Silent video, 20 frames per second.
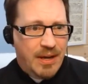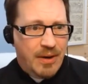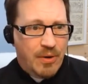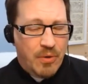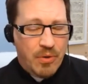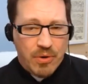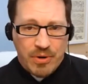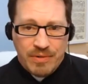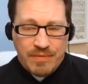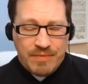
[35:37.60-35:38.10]

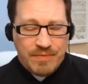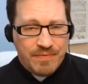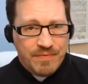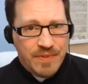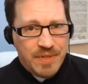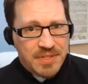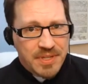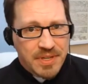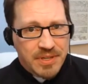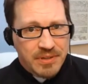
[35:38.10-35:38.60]
or
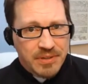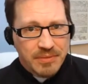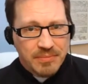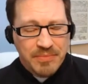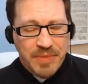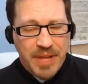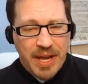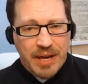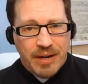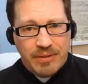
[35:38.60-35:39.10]
physical.
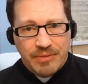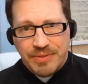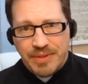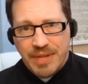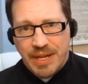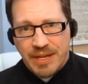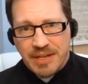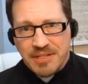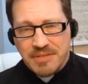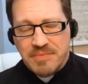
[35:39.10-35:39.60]
Now,
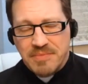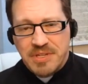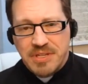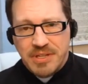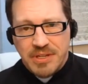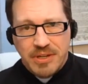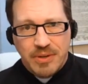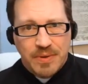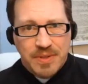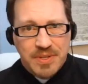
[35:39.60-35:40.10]
that doesn't mean
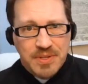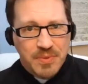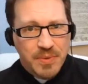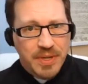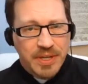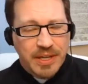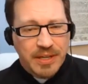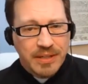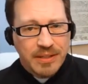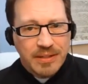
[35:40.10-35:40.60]
you go in
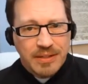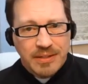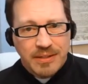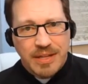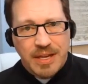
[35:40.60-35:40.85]
swinging.